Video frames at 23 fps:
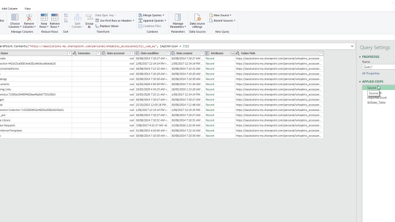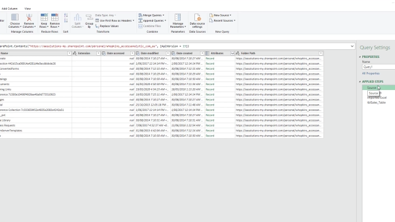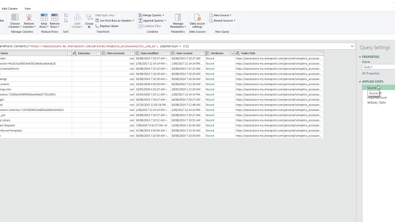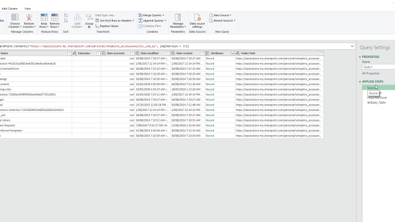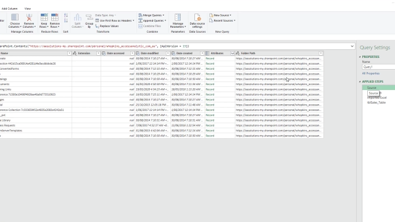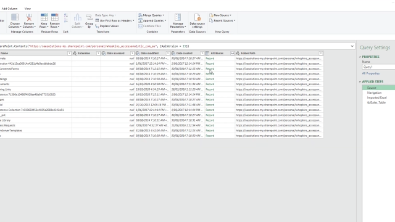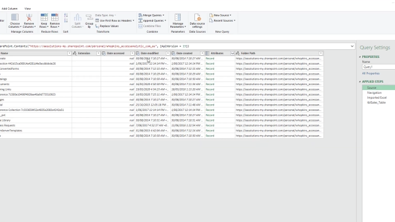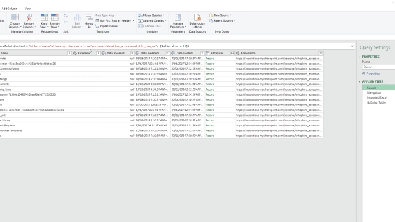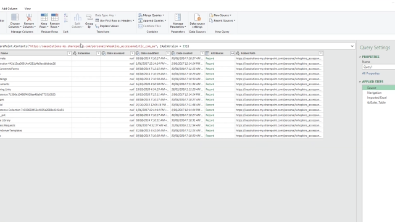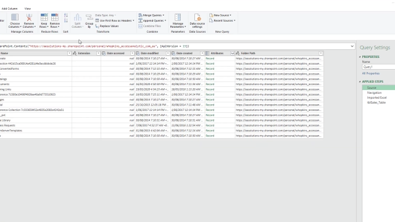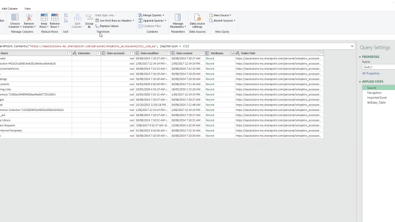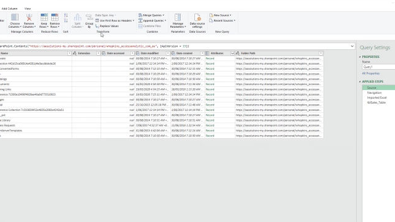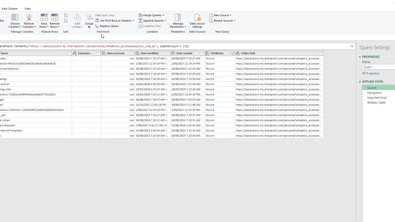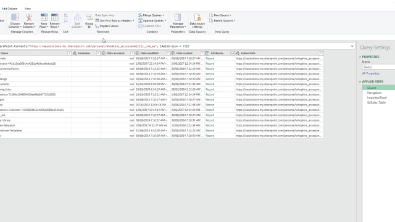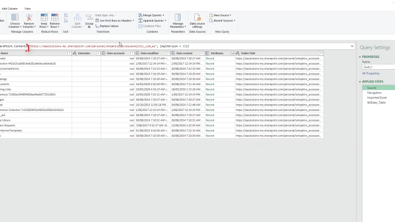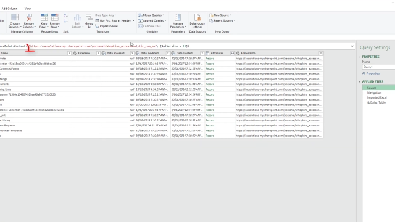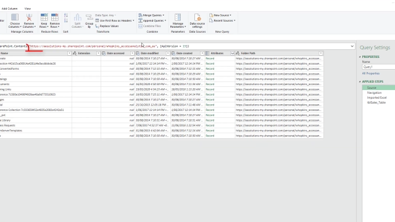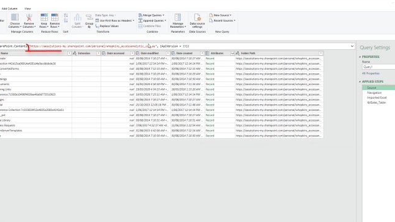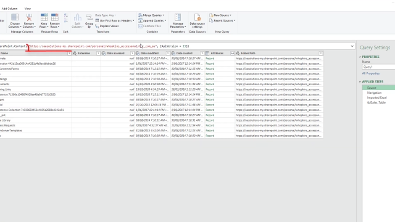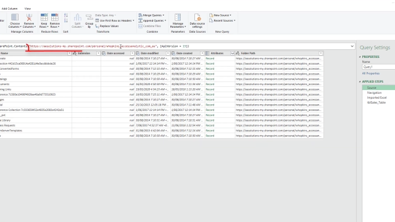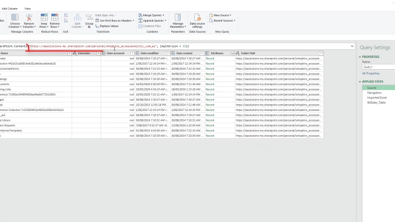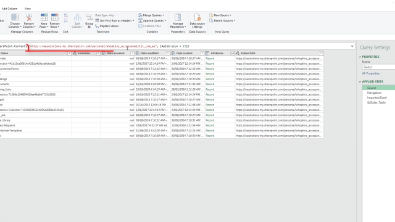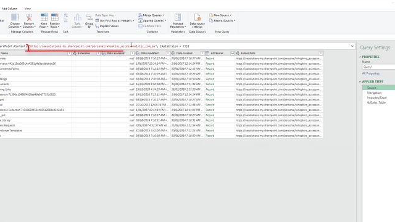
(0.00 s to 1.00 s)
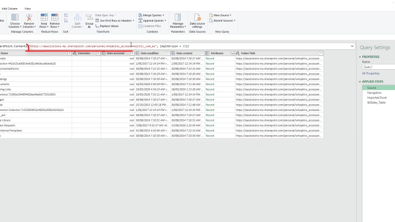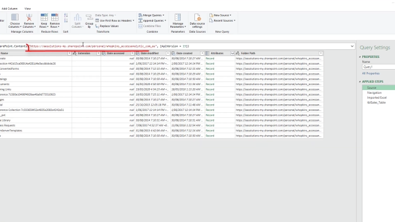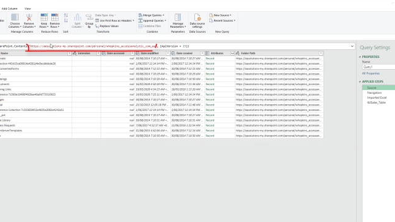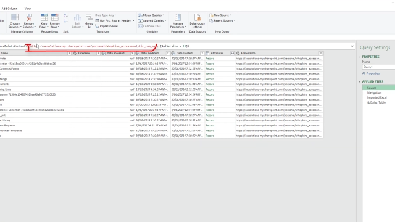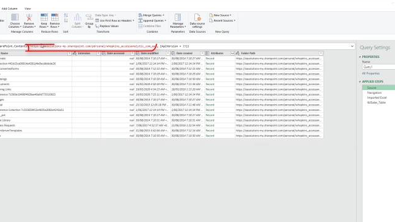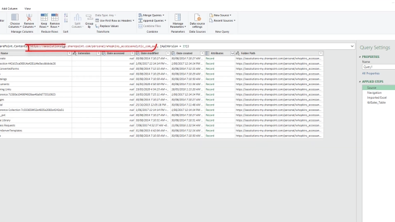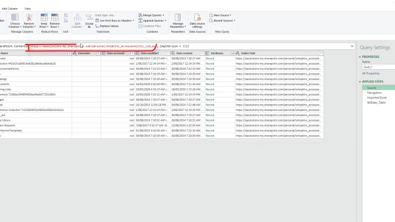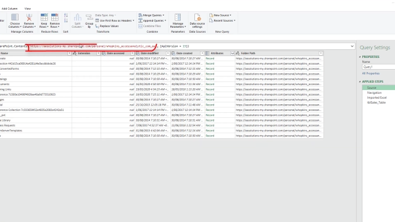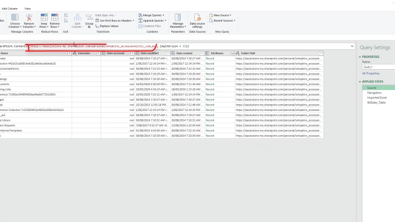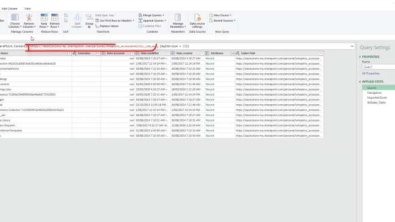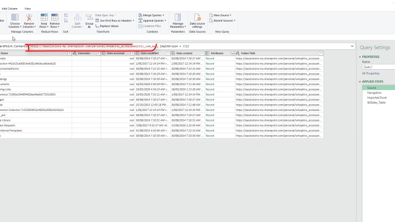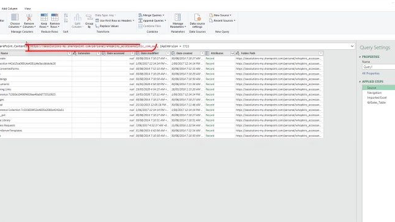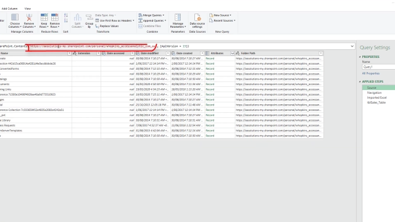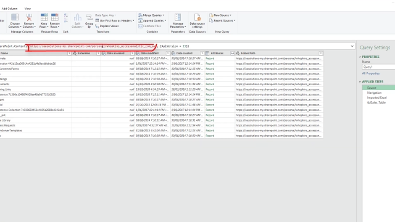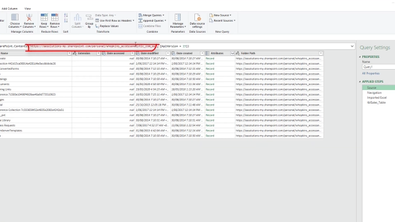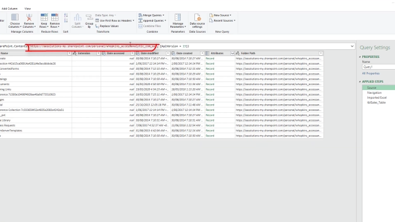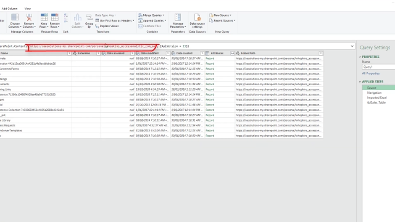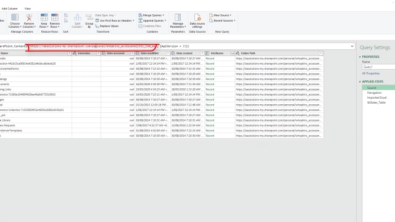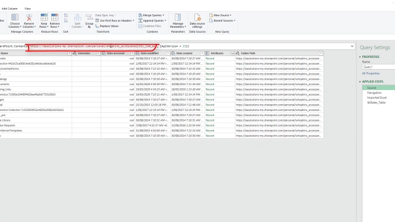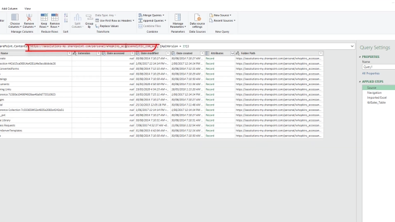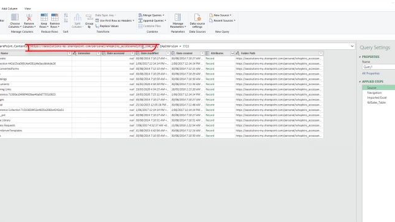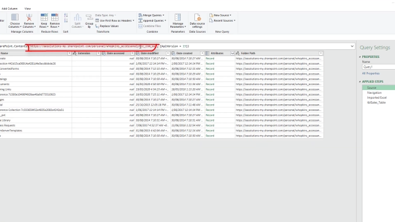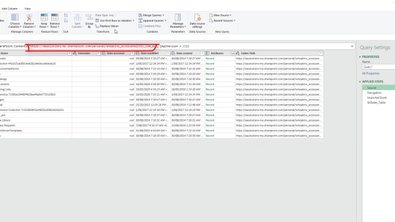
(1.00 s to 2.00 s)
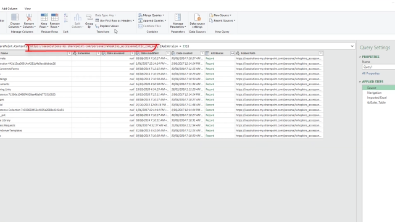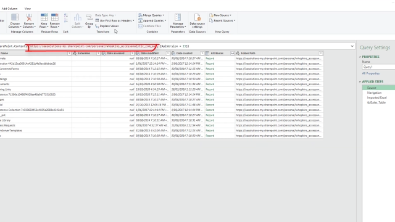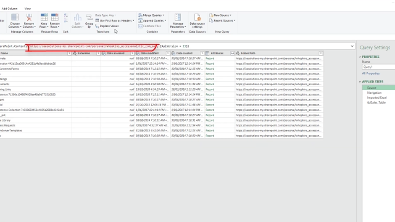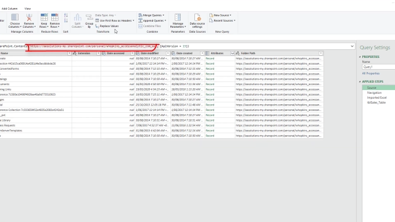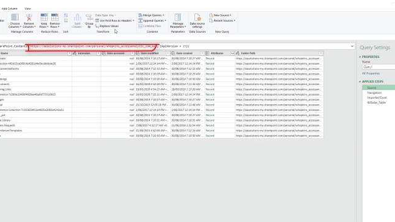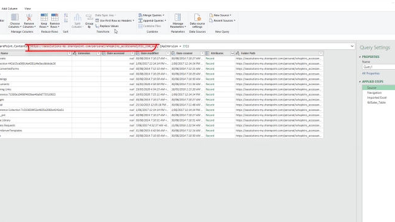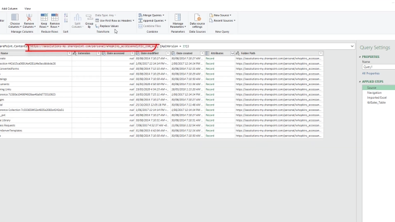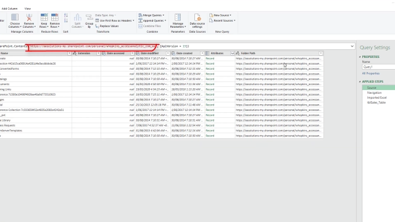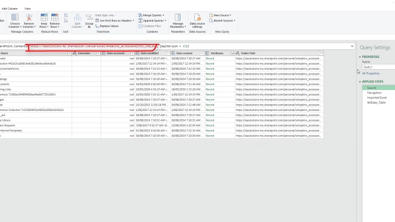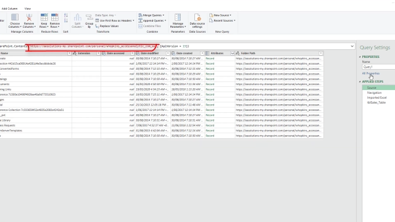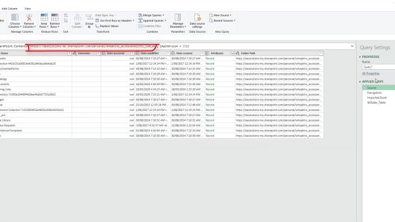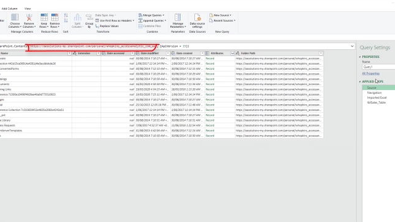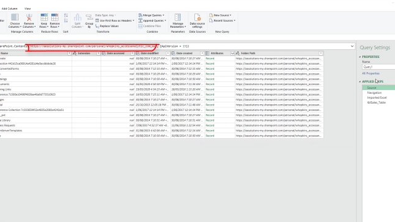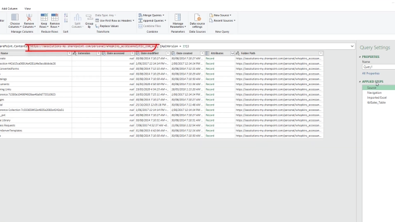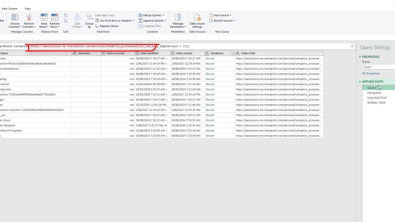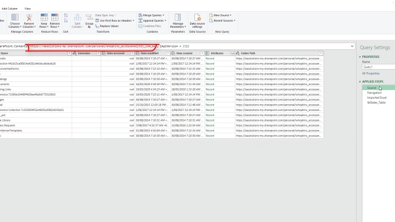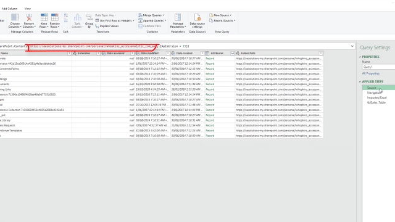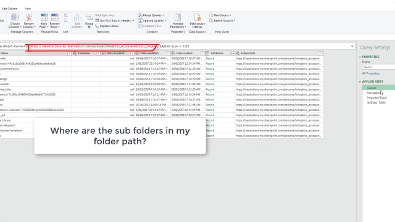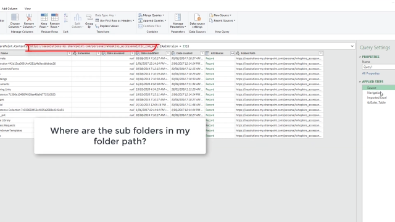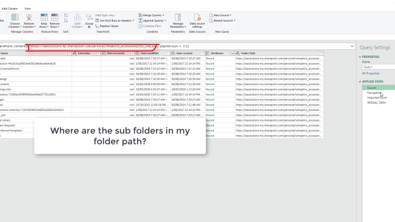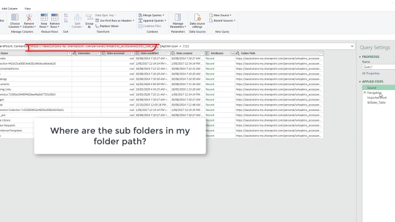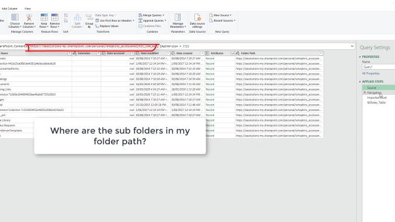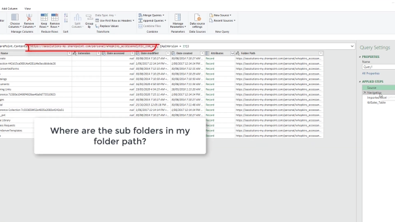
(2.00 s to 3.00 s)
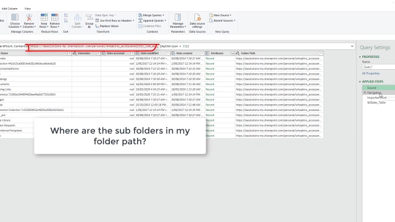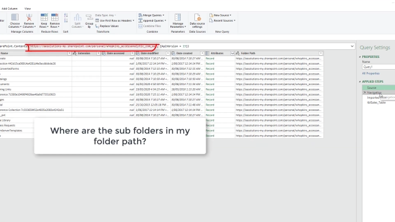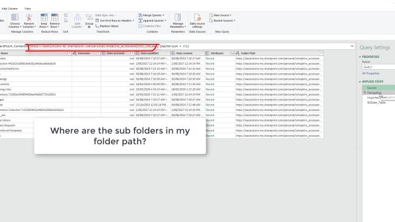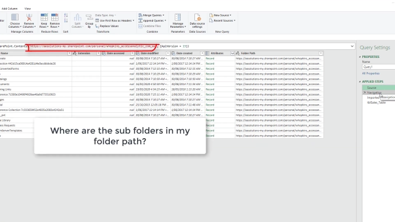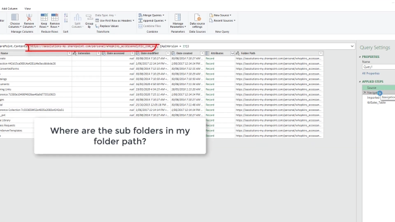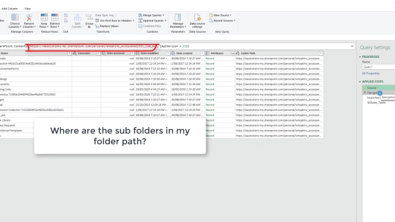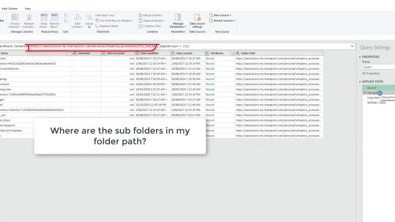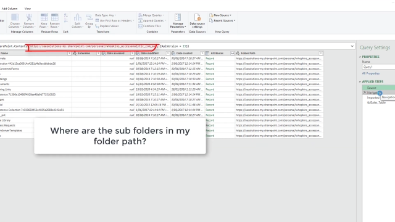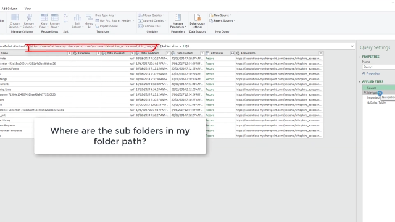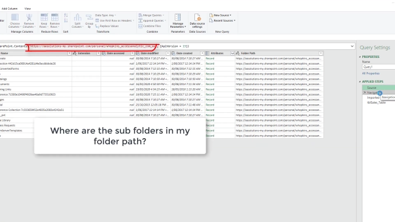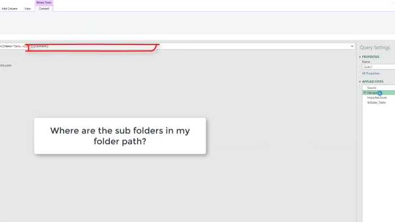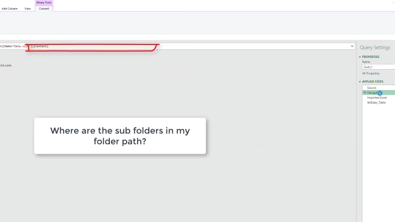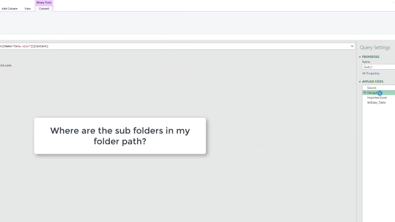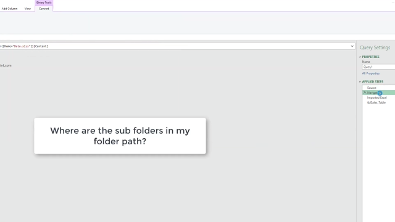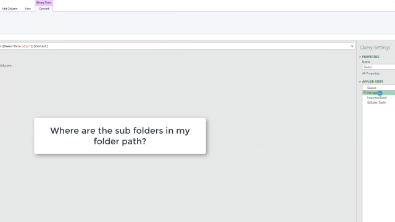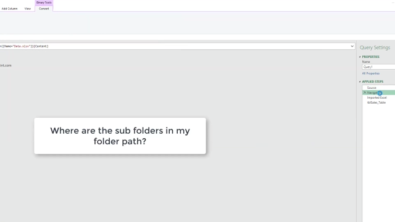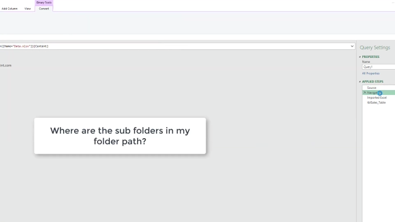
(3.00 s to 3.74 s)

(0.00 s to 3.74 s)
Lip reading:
[unreadable: no face in view]